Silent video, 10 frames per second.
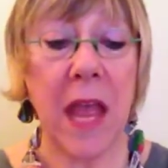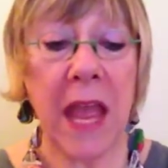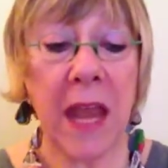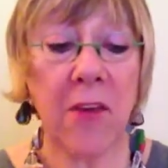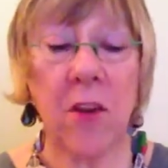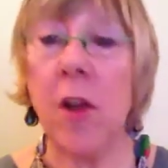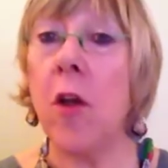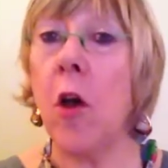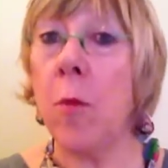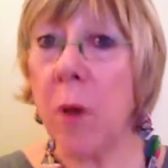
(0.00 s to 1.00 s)
And
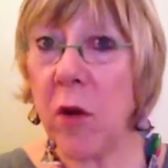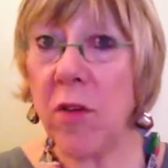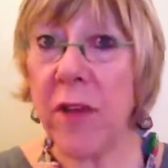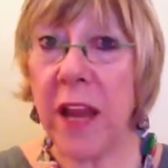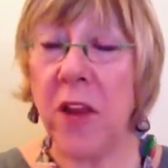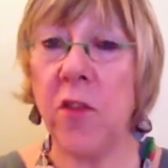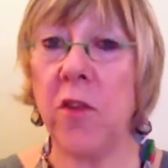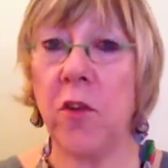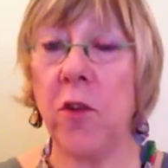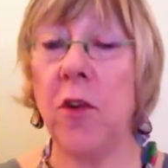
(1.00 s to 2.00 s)
a motivated
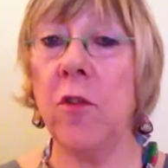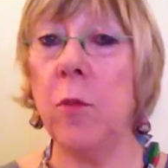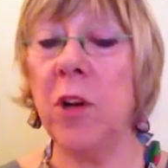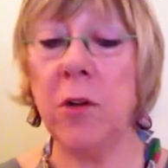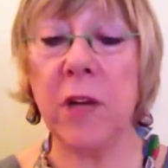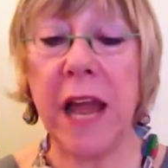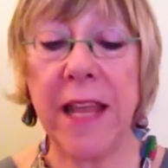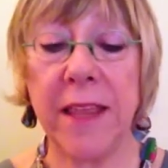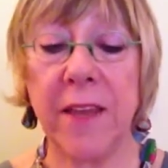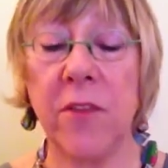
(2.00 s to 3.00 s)
student will look
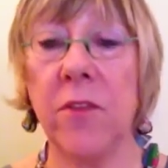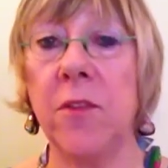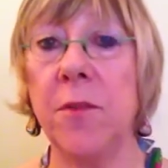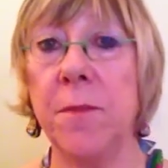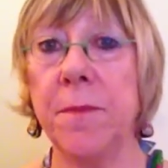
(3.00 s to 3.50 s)
like this.